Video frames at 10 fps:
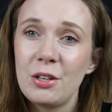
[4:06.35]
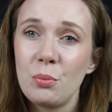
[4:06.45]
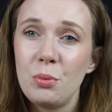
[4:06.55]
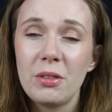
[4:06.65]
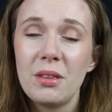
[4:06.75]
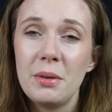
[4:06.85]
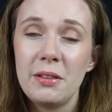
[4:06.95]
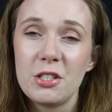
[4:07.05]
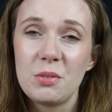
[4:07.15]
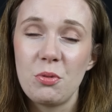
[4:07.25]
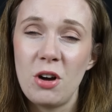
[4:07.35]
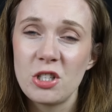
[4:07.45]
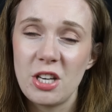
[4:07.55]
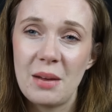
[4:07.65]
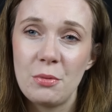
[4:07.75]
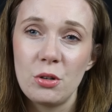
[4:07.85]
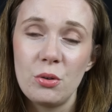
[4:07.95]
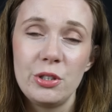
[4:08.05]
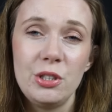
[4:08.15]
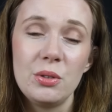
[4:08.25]
I don't put them in this project, I'm not
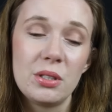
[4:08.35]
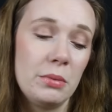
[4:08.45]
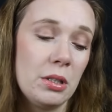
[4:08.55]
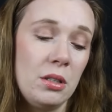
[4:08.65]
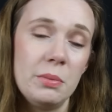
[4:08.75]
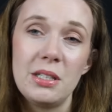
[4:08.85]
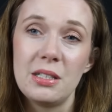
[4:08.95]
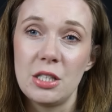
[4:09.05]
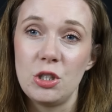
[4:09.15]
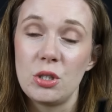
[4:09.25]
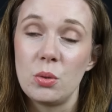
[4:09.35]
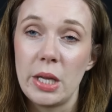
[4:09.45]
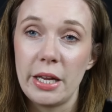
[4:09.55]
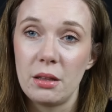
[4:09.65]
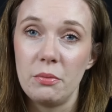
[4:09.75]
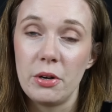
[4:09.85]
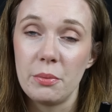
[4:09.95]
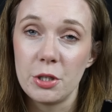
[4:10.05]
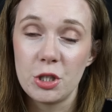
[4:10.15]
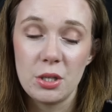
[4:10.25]
going to use them at all because I just don't like them very
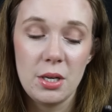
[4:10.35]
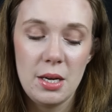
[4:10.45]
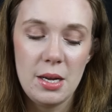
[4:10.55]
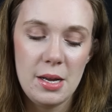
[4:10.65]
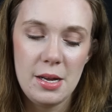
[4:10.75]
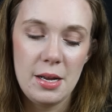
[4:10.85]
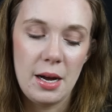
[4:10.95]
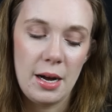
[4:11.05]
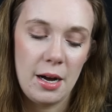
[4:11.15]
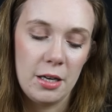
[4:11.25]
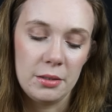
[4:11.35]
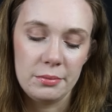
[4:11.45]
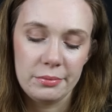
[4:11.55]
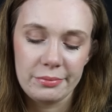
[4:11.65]
much. Uh,